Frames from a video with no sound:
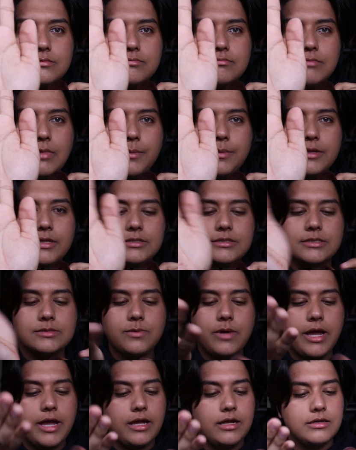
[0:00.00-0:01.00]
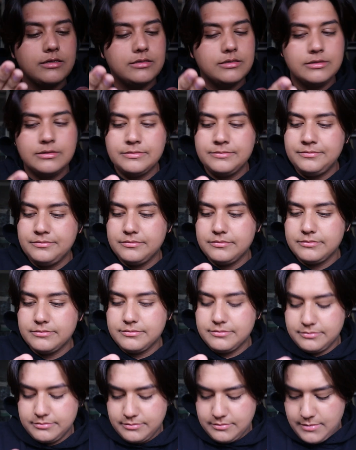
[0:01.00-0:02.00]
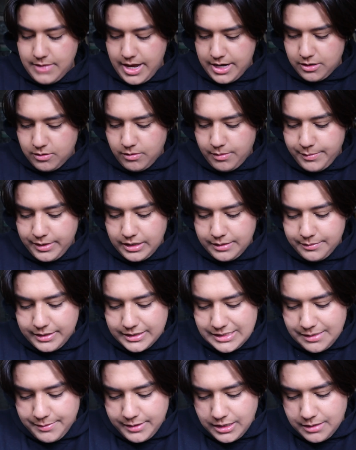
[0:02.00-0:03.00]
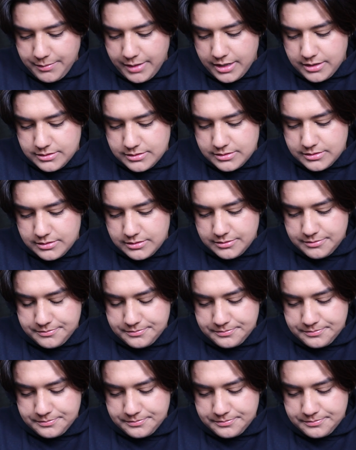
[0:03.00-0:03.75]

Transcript: Maybe this is why I don't wear makeup, because they make a mess.